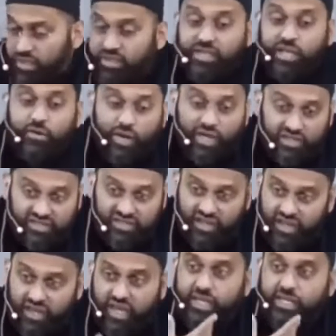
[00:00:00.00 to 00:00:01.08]
Dare I
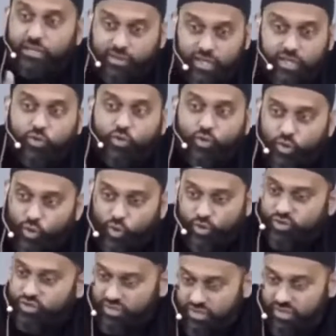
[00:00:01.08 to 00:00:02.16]
say, anybody who
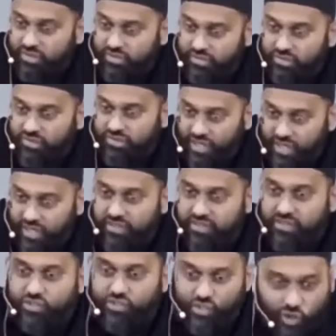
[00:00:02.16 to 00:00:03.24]
knows
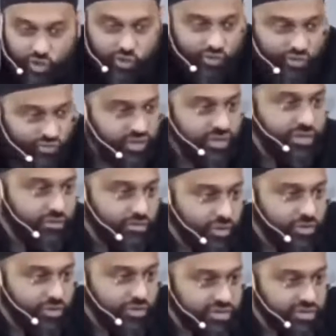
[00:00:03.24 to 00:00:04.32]
science and geography and
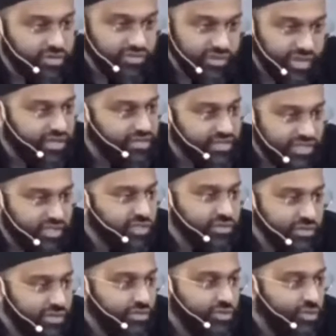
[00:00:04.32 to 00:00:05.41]
modern
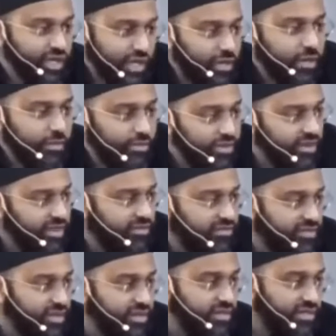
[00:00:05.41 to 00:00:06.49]
civilization, you cannot
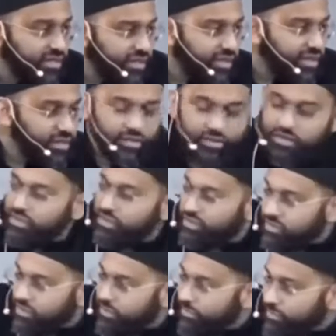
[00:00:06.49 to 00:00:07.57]
believe that there
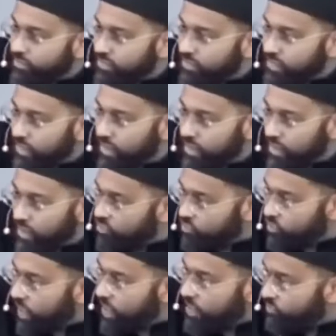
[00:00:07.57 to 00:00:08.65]
is a
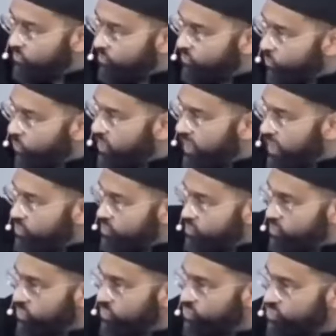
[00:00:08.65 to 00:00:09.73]
tribe for
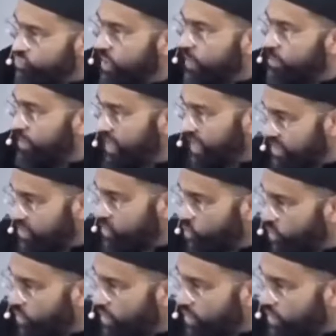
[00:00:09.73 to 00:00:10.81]
4,000 years trapped behind a
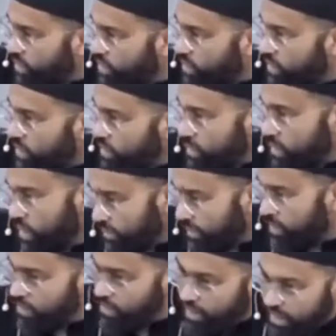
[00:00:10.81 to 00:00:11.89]
wall. I
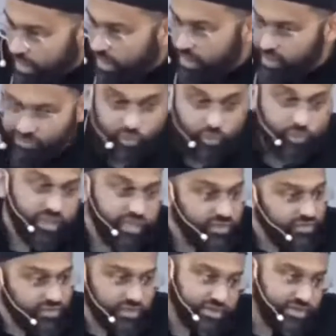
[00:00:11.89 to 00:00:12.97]
mean, if you
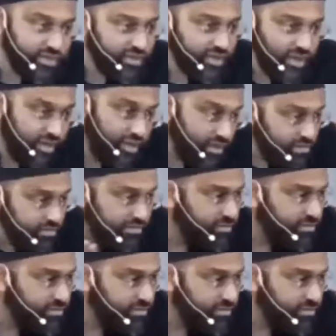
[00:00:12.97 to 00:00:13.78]
believe this, any,